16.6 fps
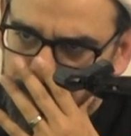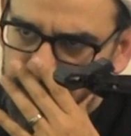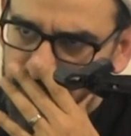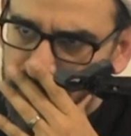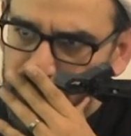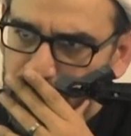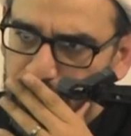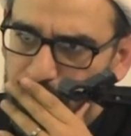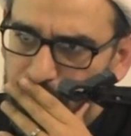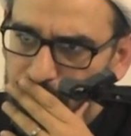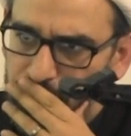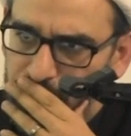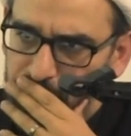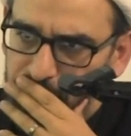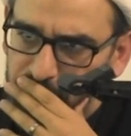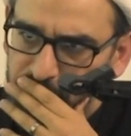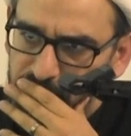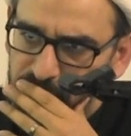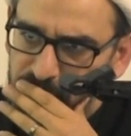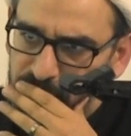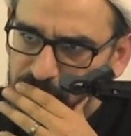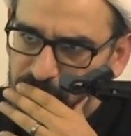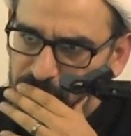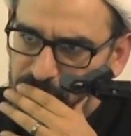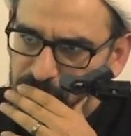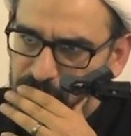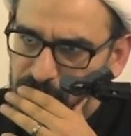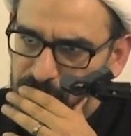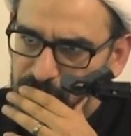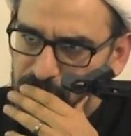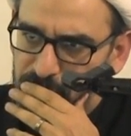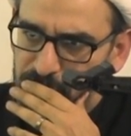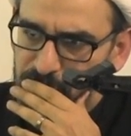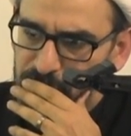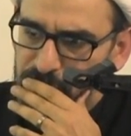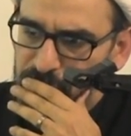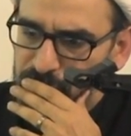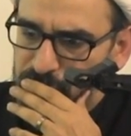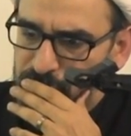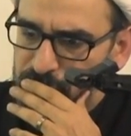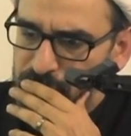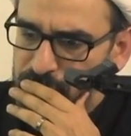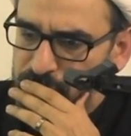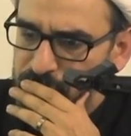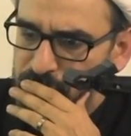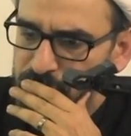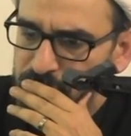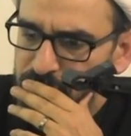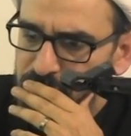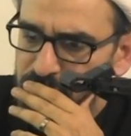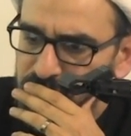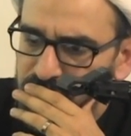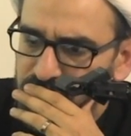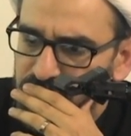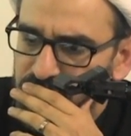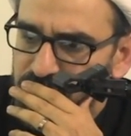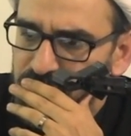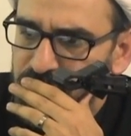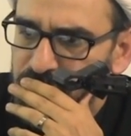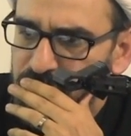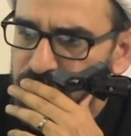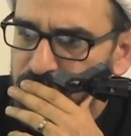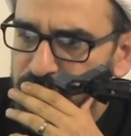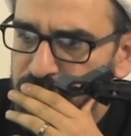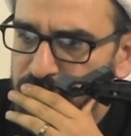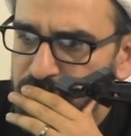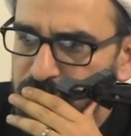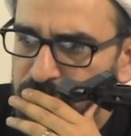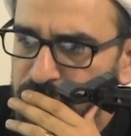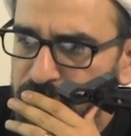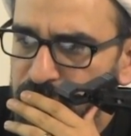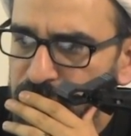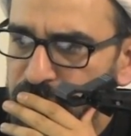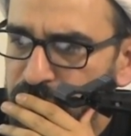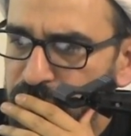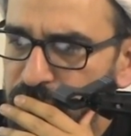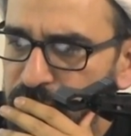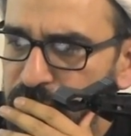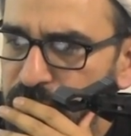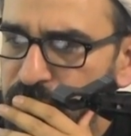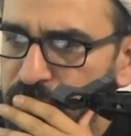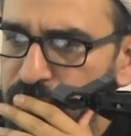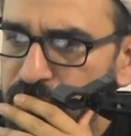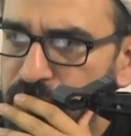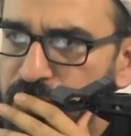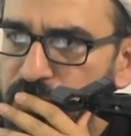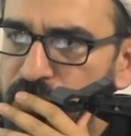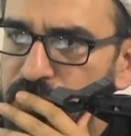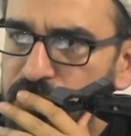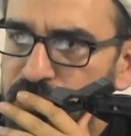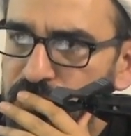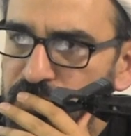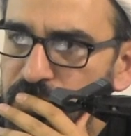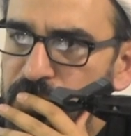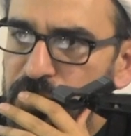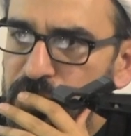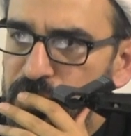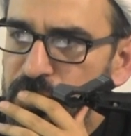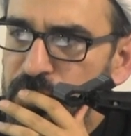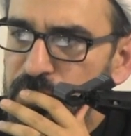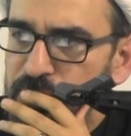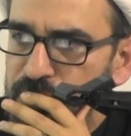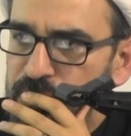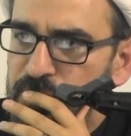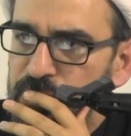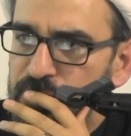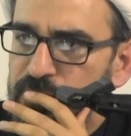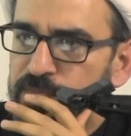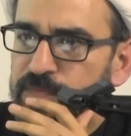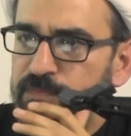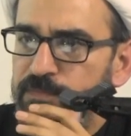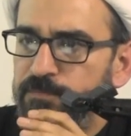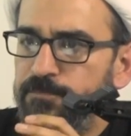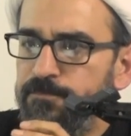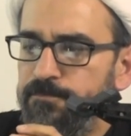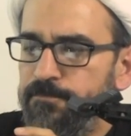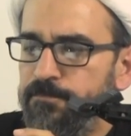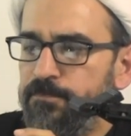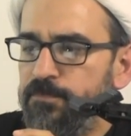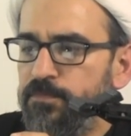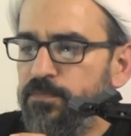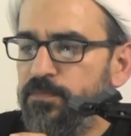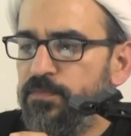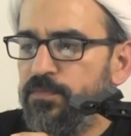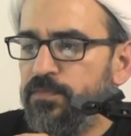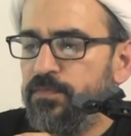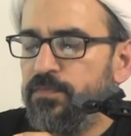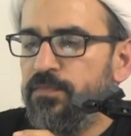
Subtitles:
[no speech]